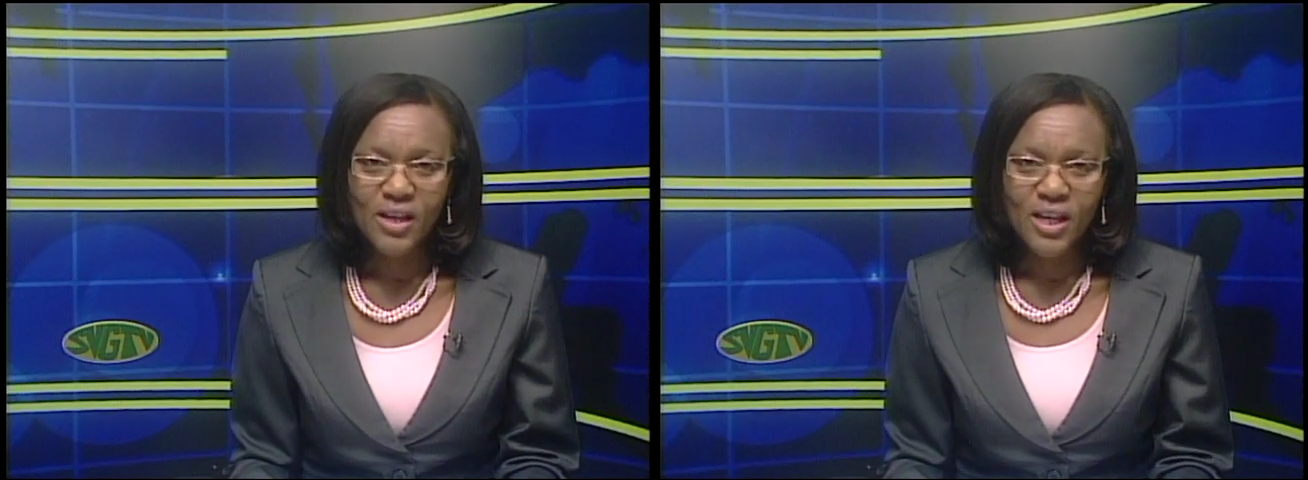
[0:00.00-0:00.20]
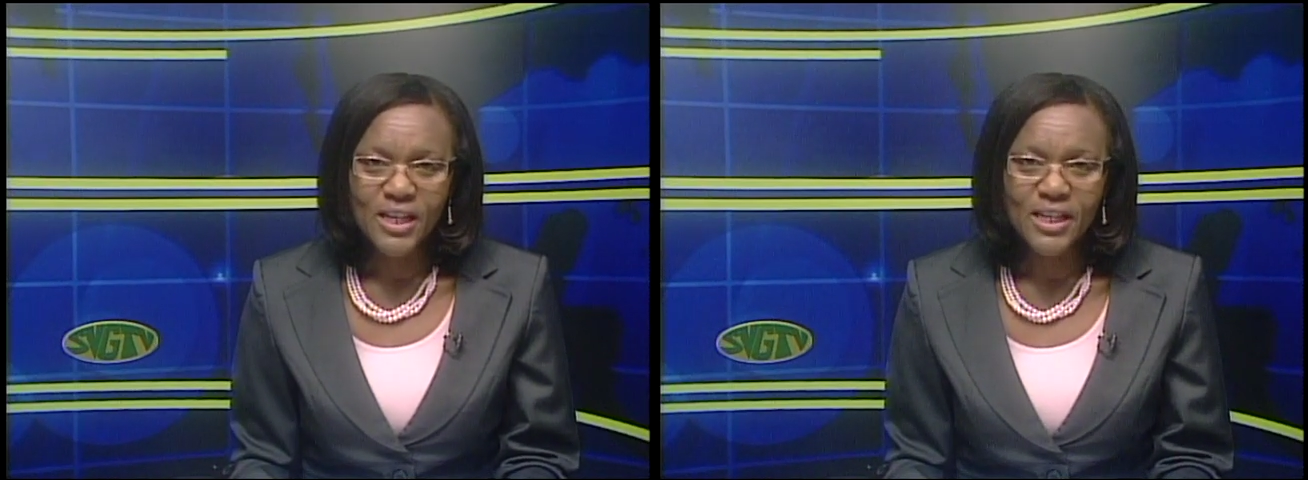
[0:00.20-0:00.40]

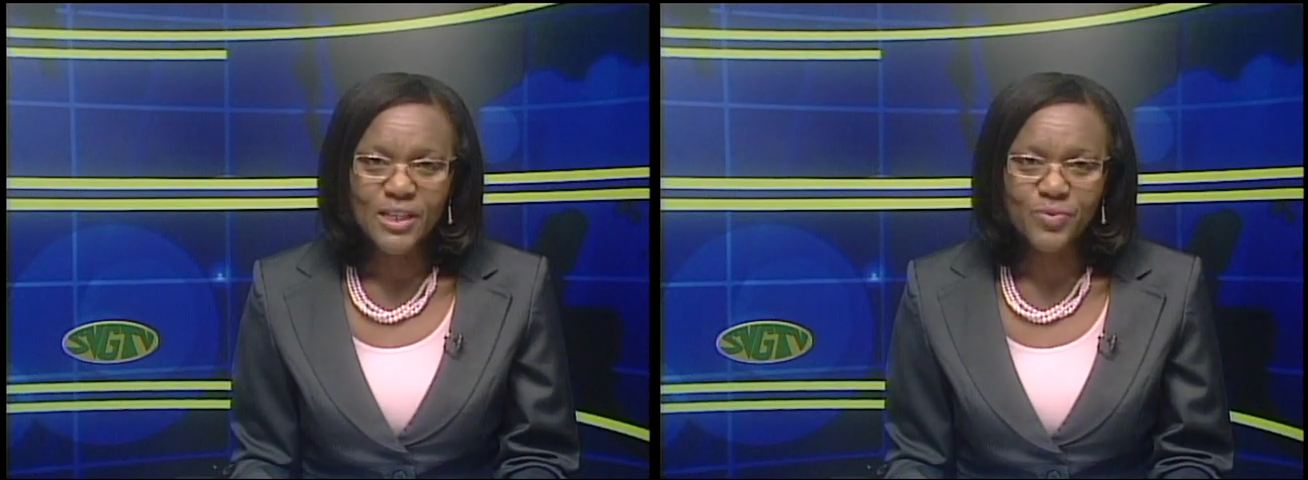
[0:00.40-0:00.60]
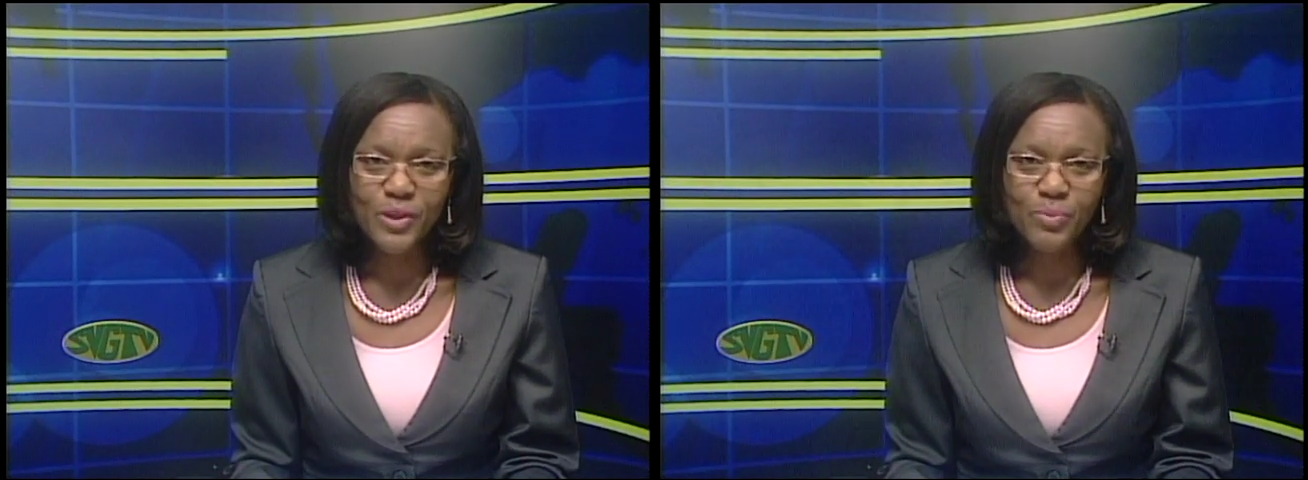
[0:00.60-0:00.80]
In
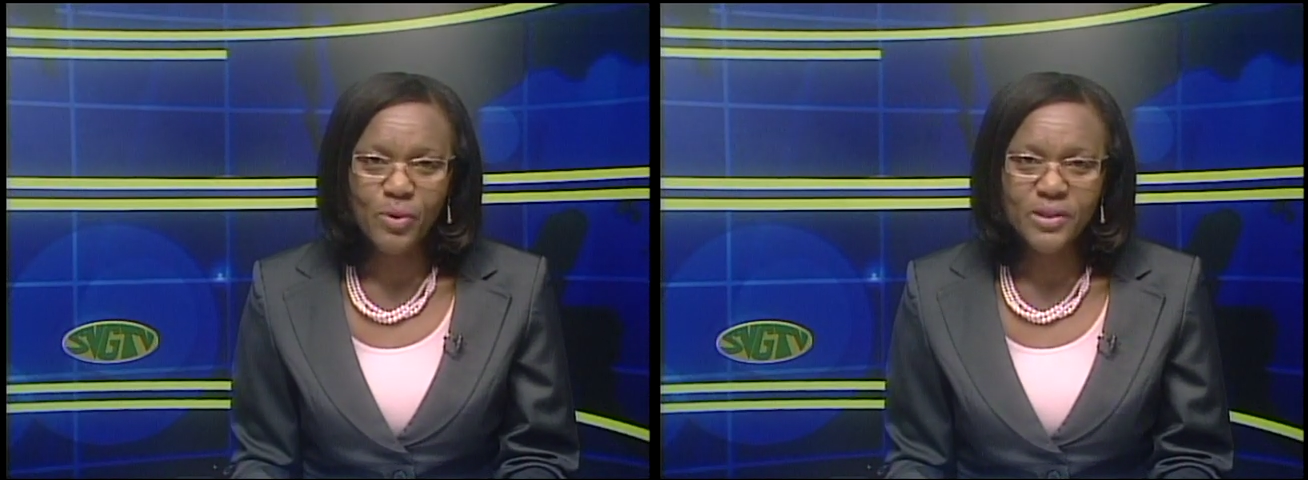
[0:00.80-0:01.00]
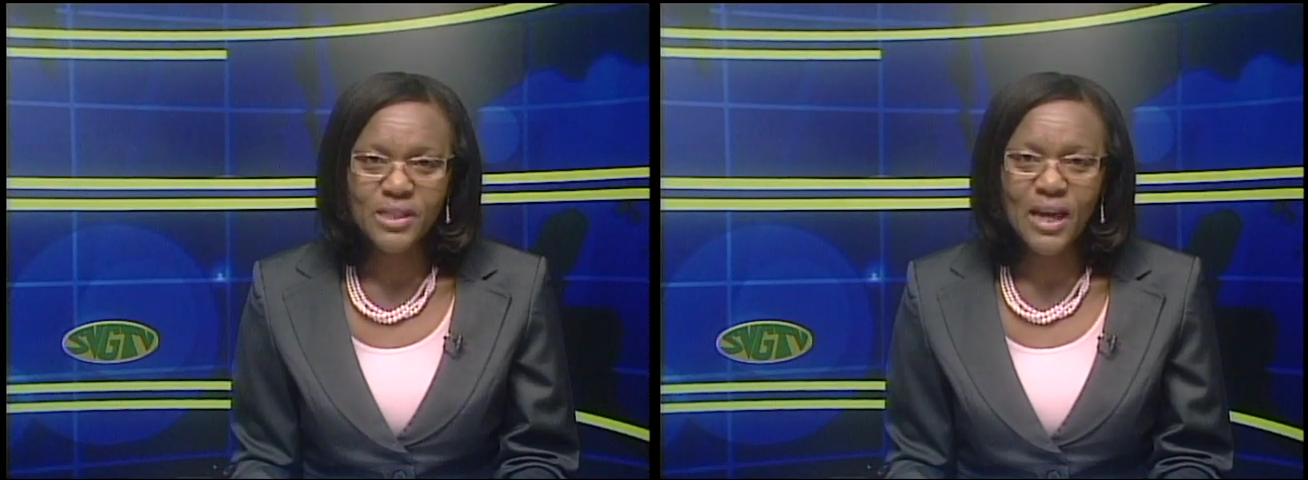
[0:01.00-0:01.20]
his
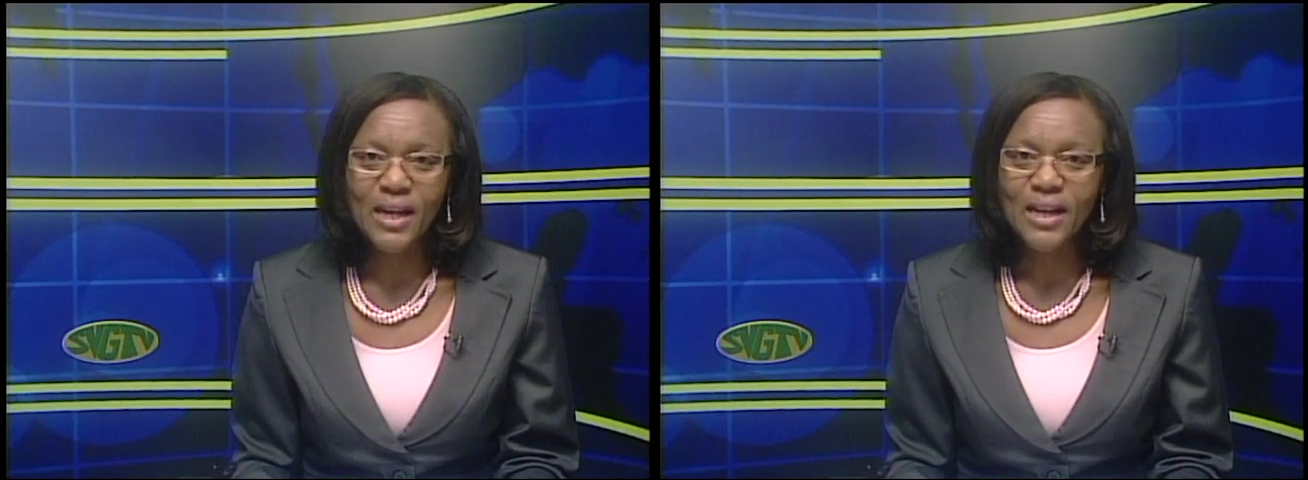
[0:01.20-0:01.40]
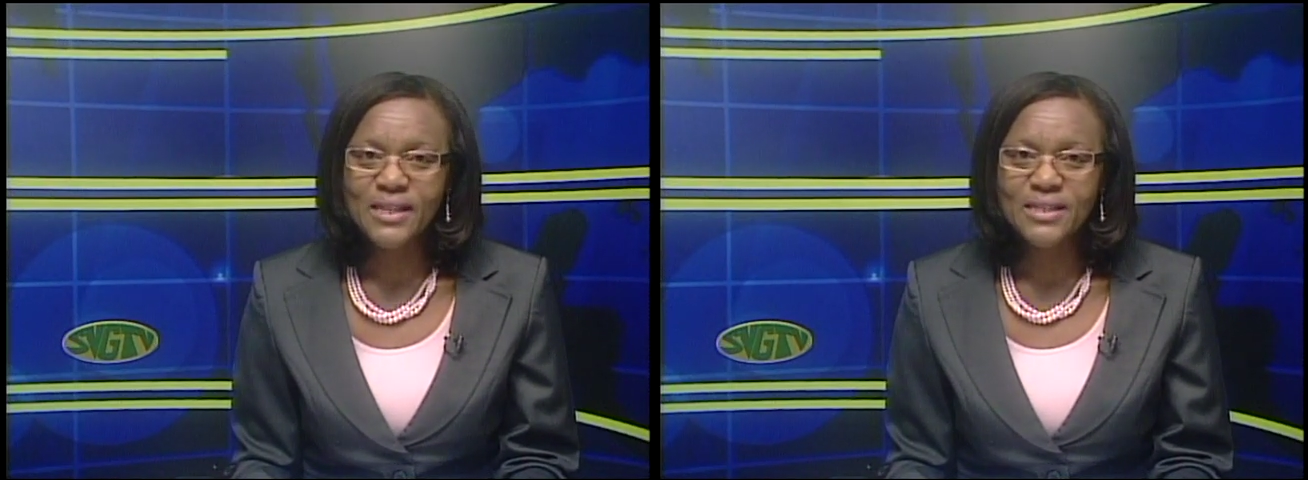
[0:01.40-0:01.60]
response, he
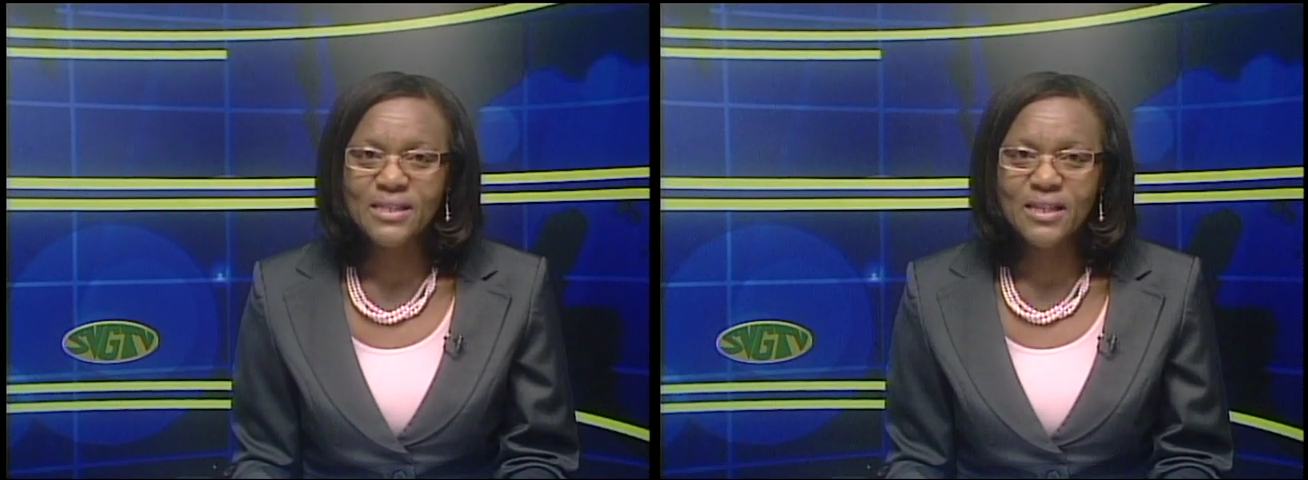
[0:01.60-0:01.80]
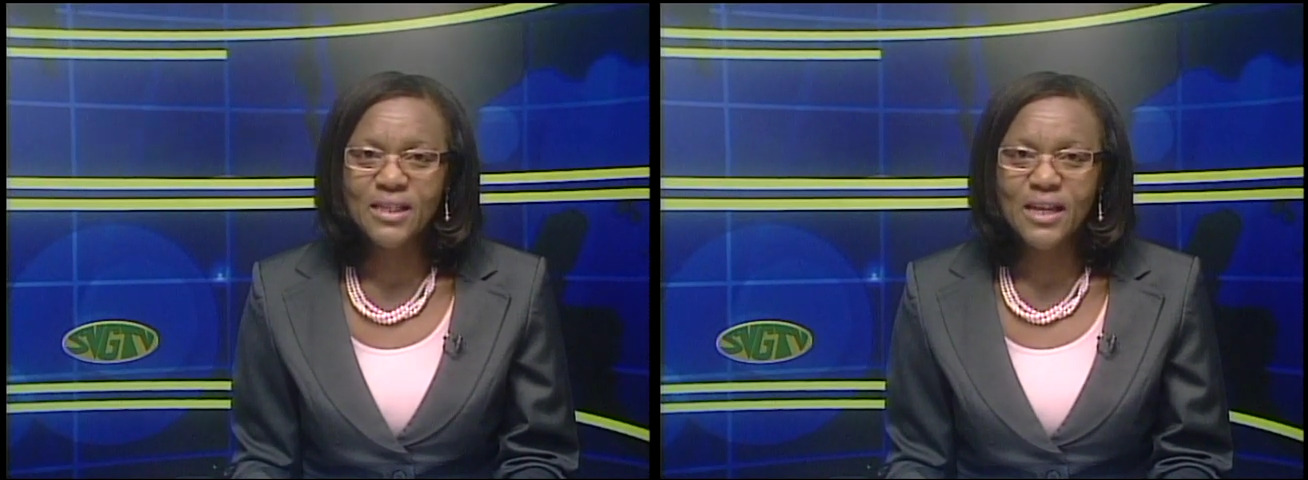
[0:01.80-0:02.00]

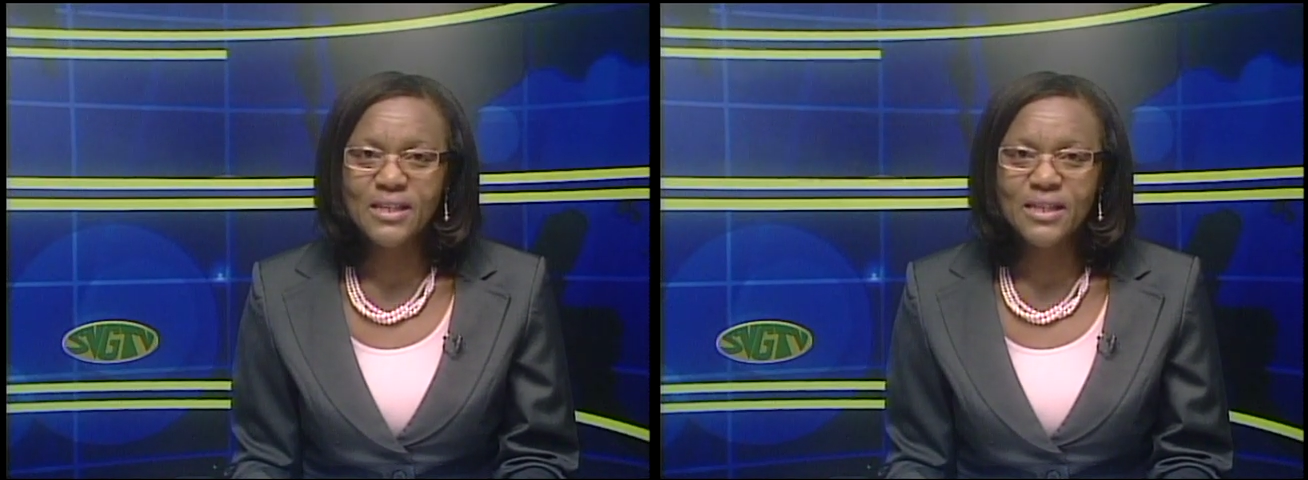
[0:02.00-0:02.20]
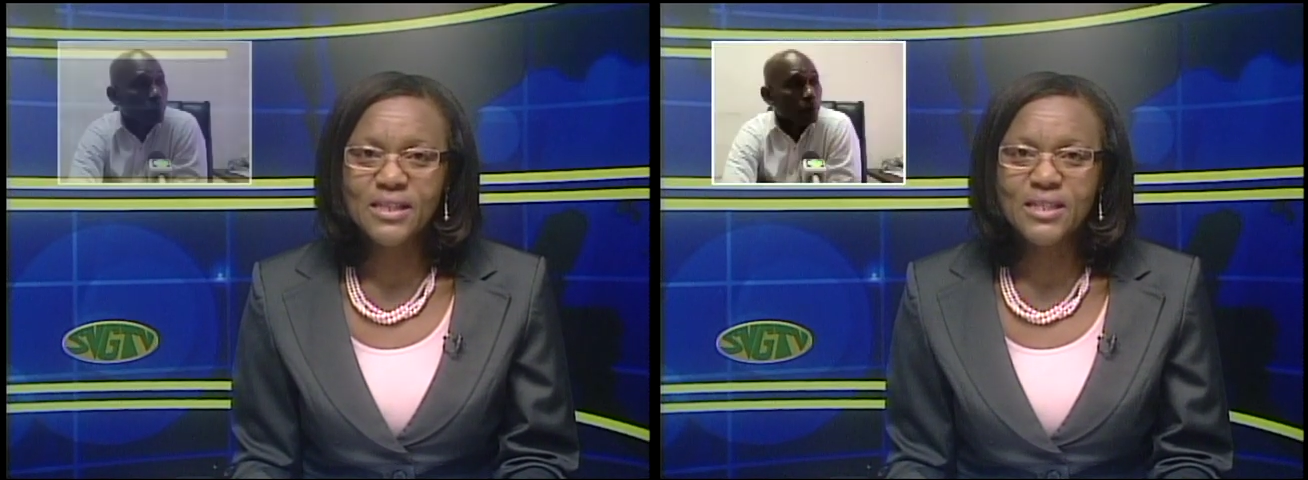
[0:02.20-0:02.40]
highlighted
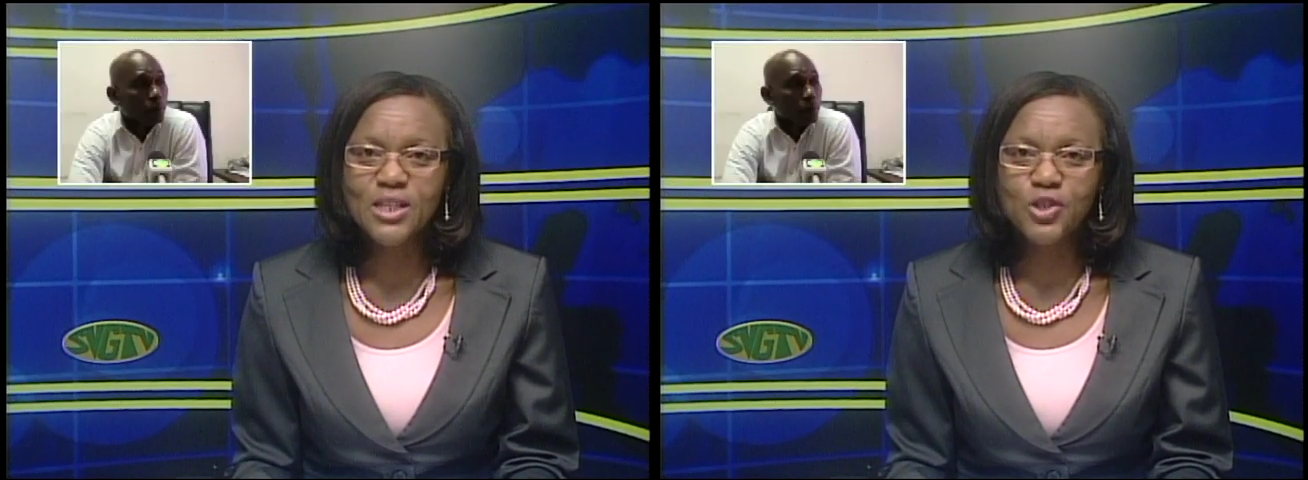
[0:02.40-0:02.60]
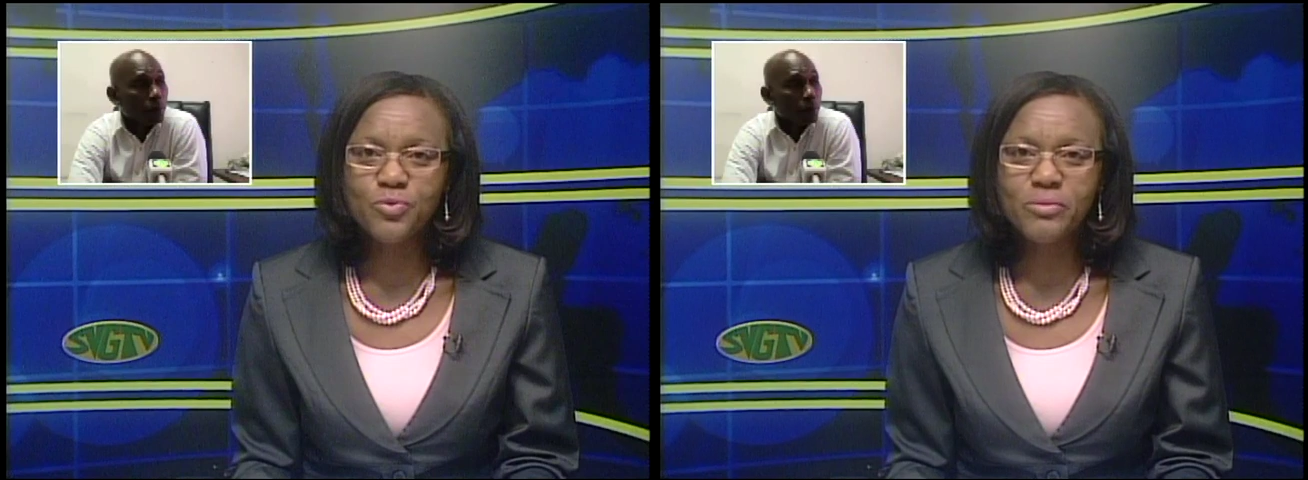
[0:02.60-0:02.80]
that the decision